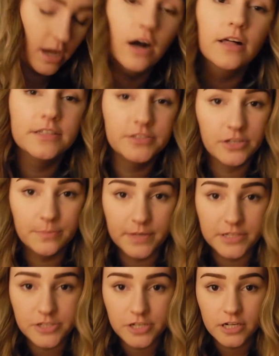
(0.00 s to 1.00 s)
I'll insert a
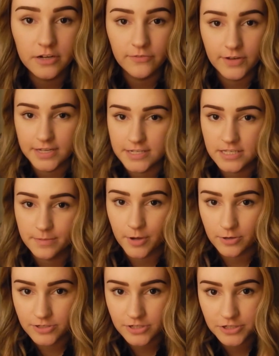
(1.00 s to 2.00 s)
picture of what it's
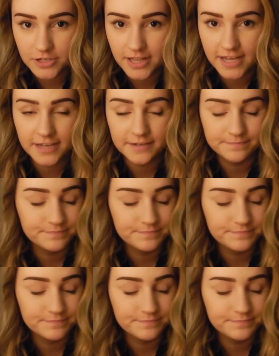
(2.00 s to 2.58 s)
supposed to look like.